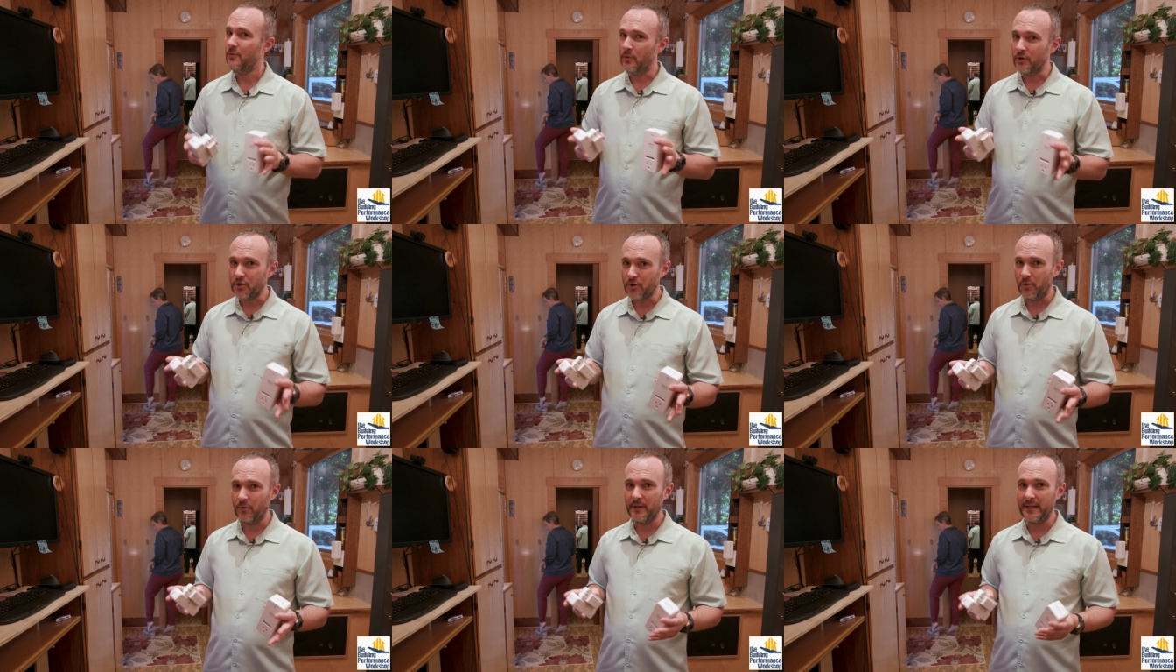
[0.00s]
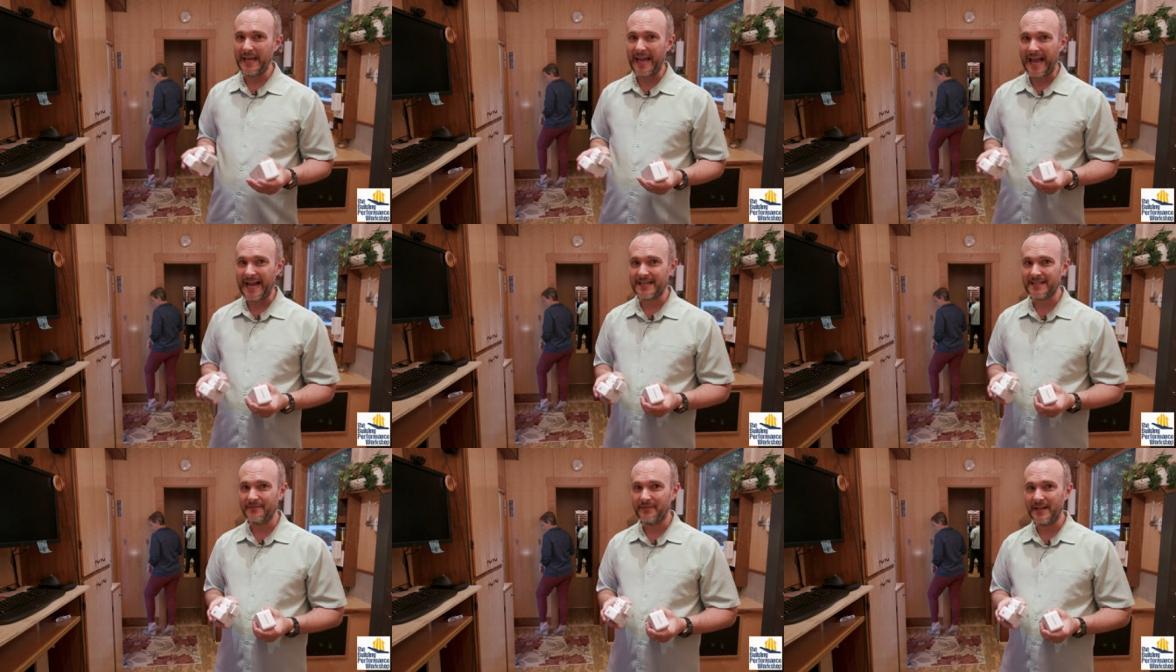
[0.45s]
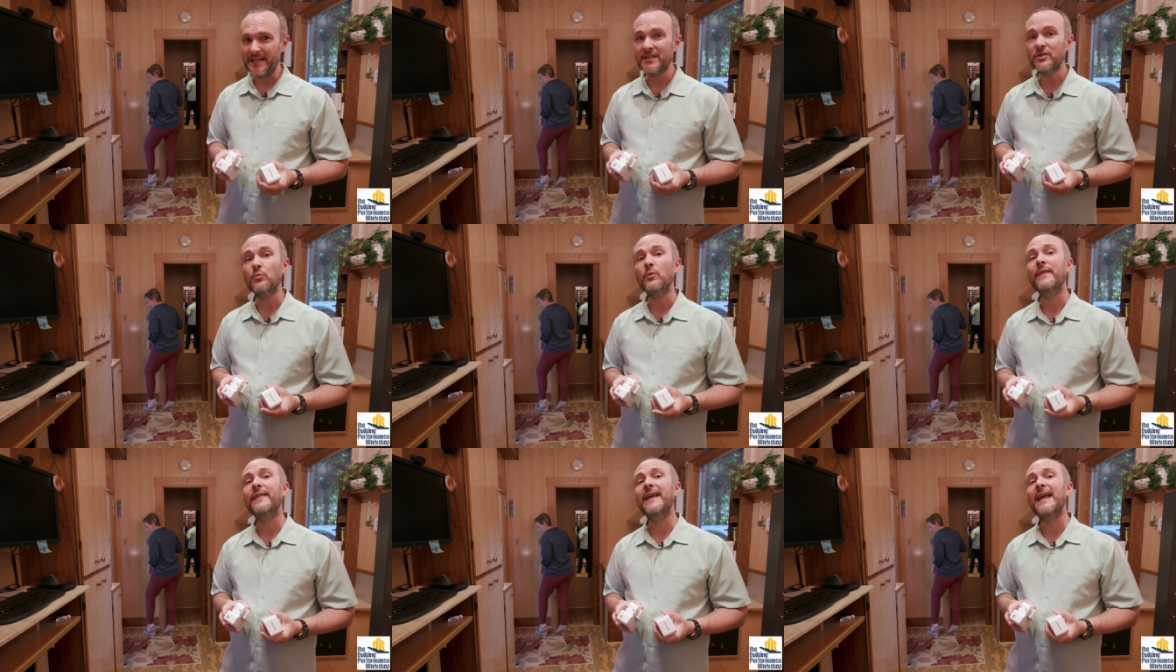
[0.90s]
which only
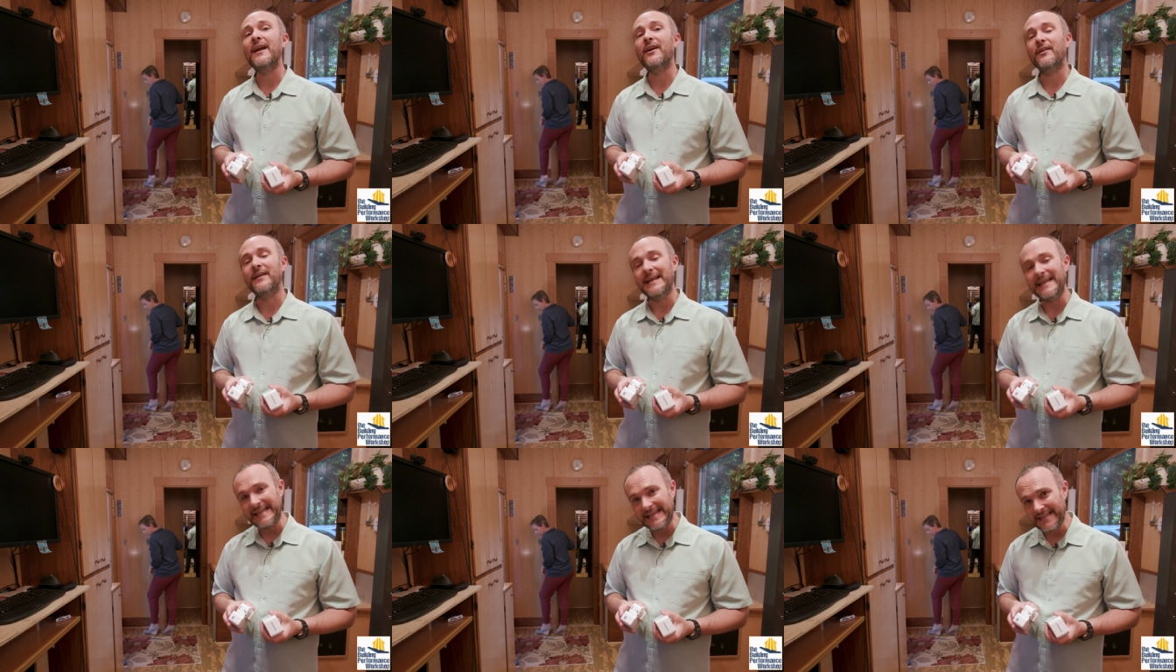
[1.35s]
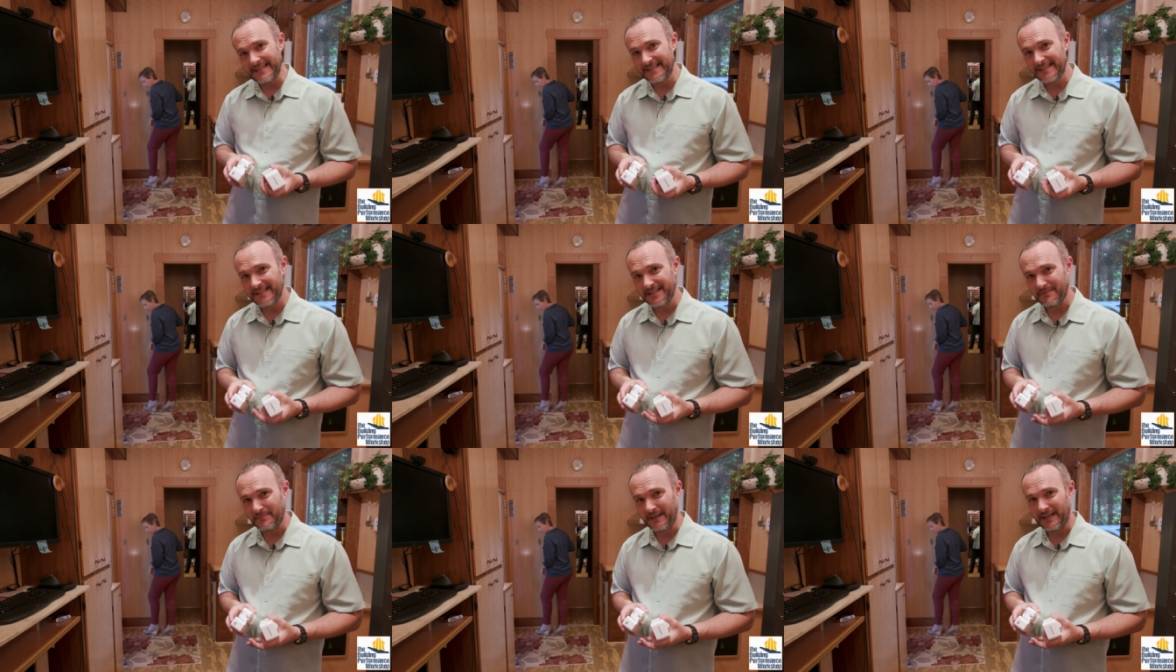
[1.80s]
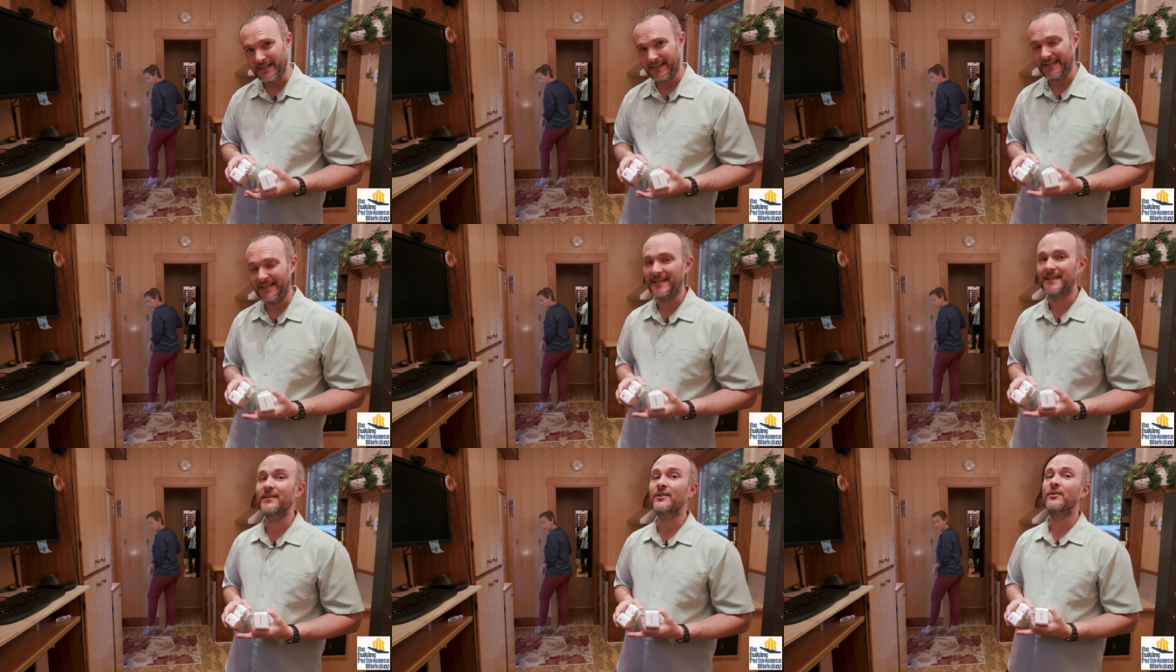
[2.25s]
activates when the air needs to be
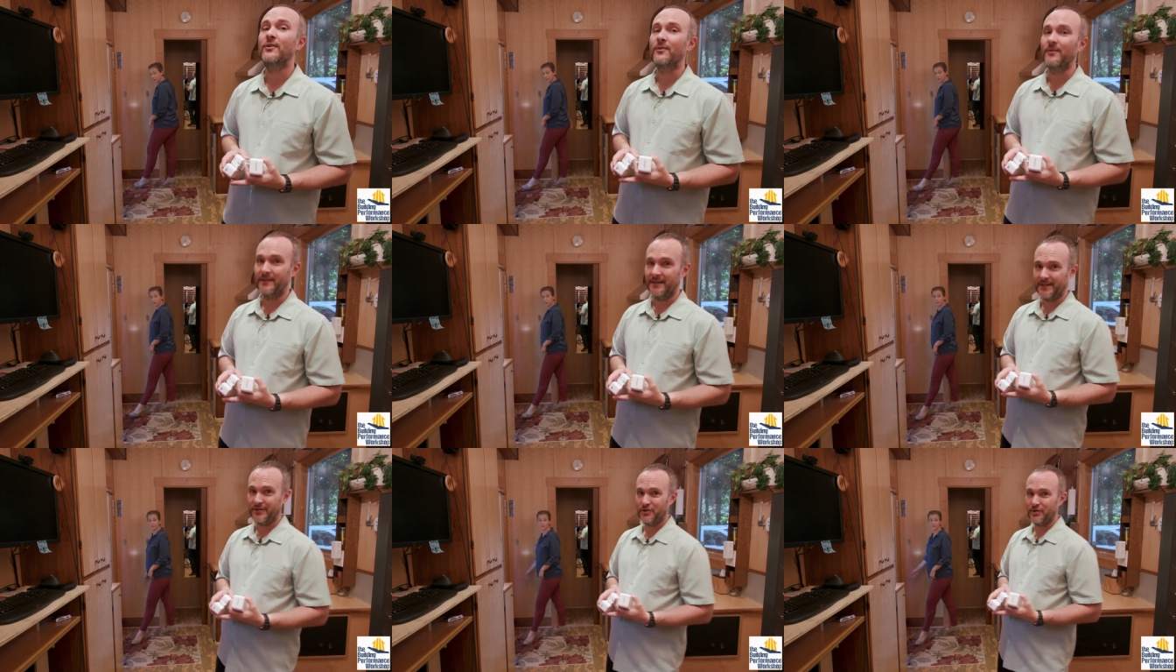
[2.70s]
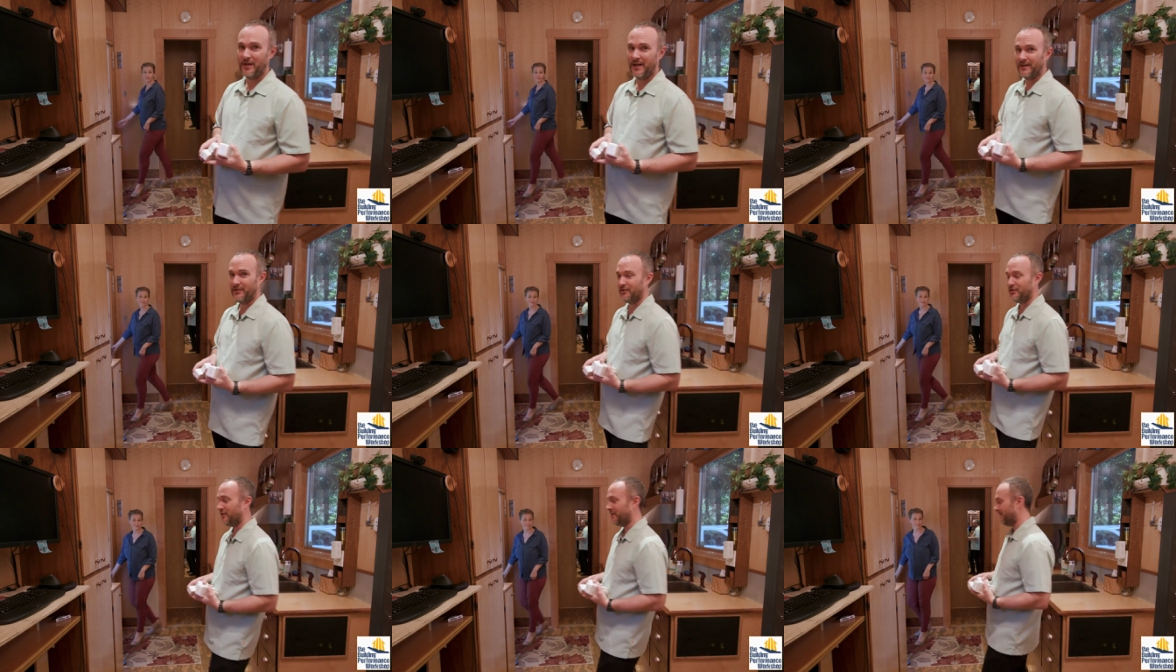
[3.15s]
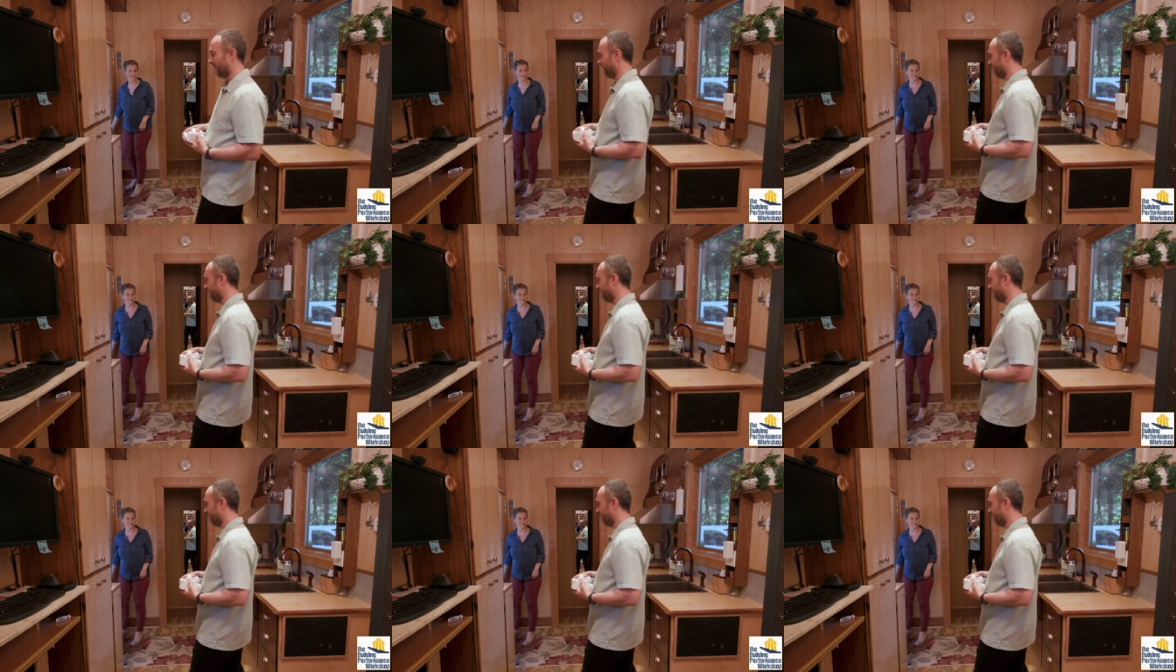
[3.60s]
cleaned or exchanged.